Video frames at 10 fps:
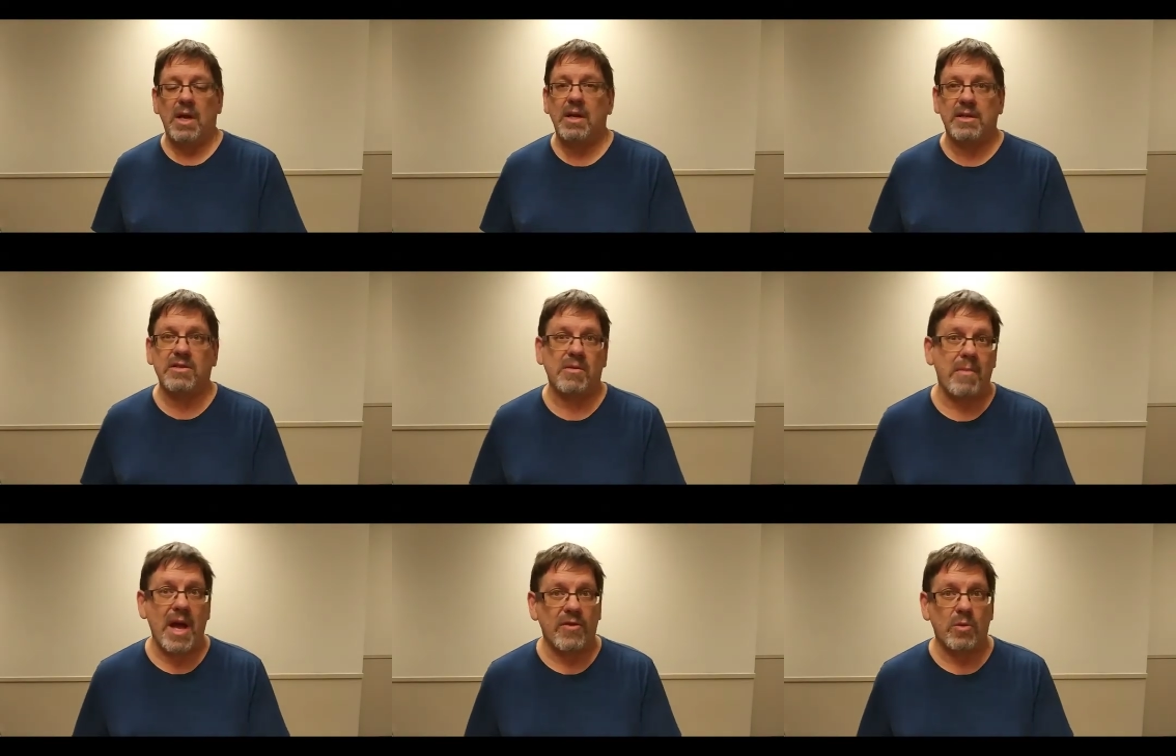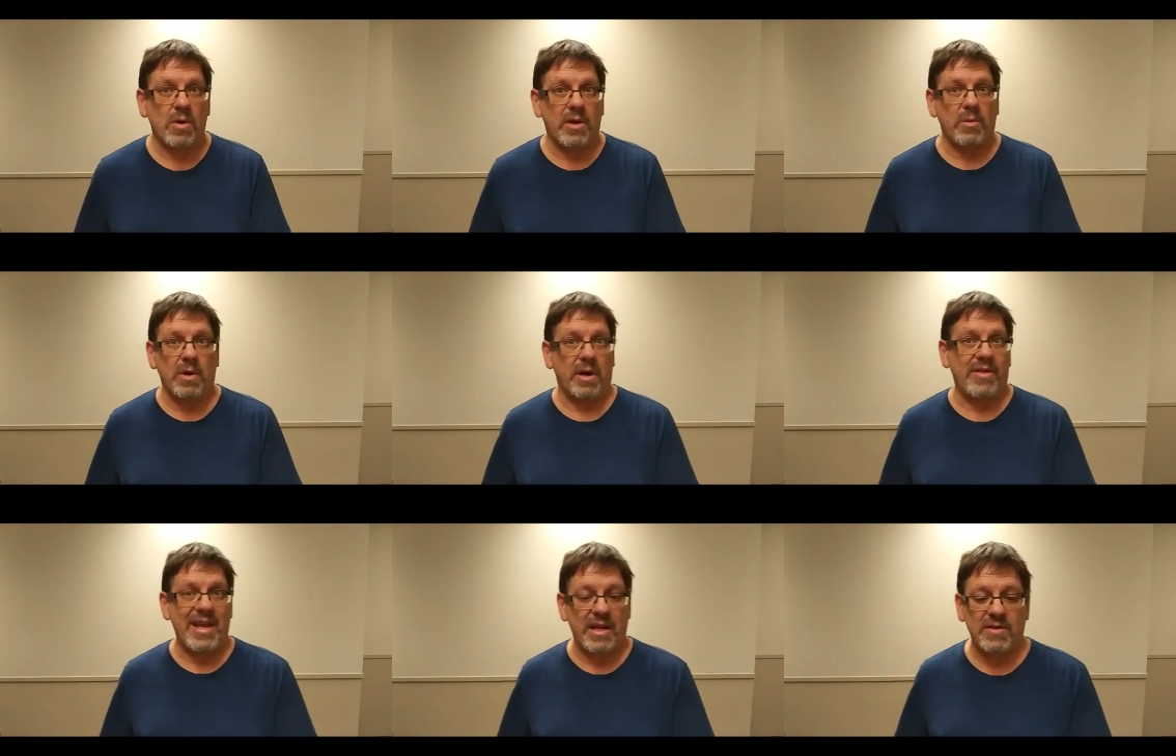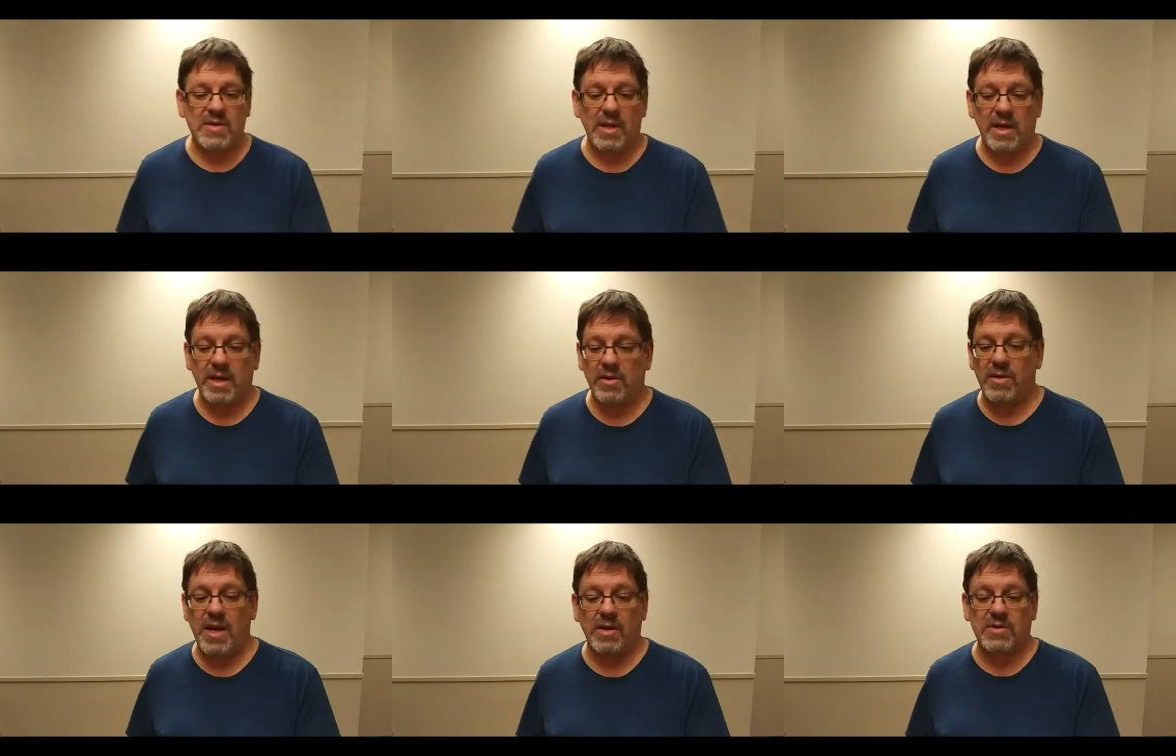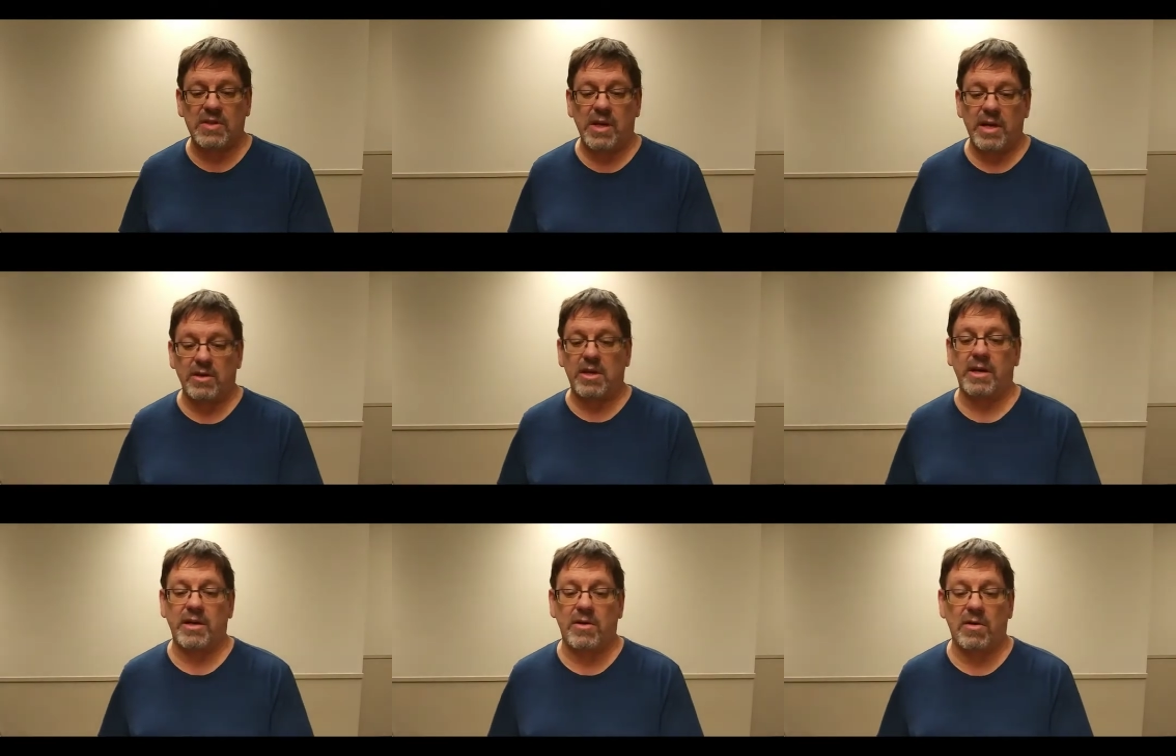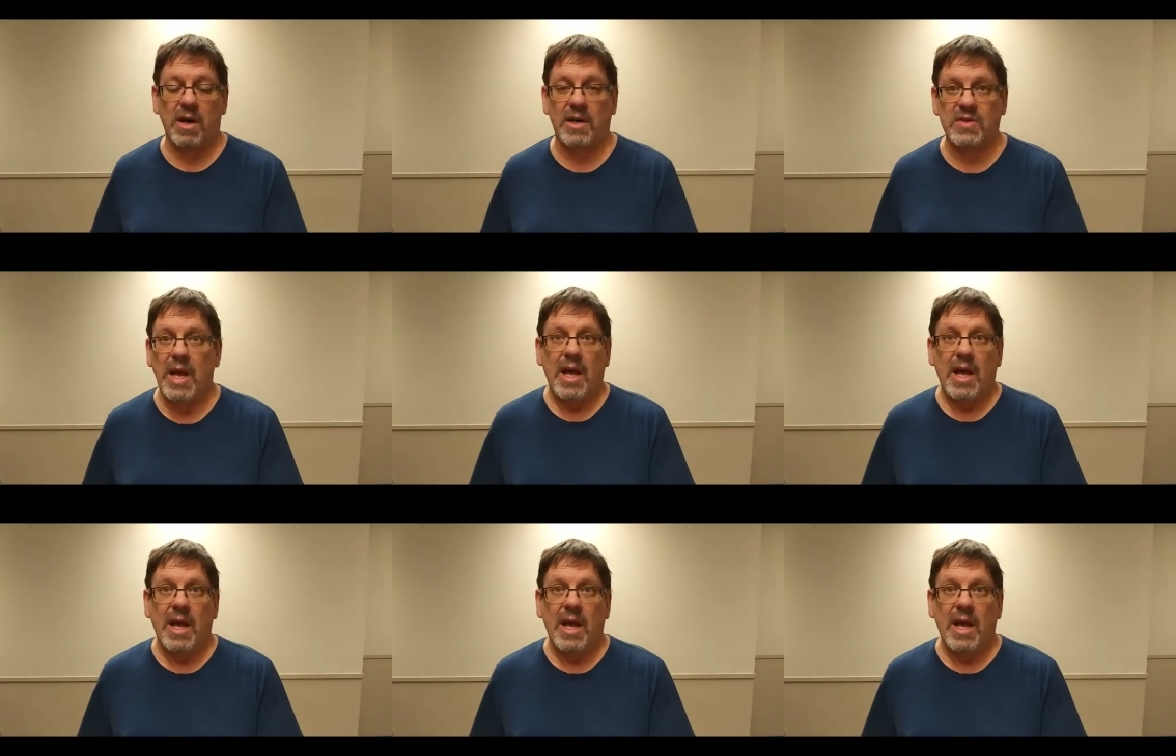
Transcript: It doesn't matter whether we're on the inside or the outside or cutting across.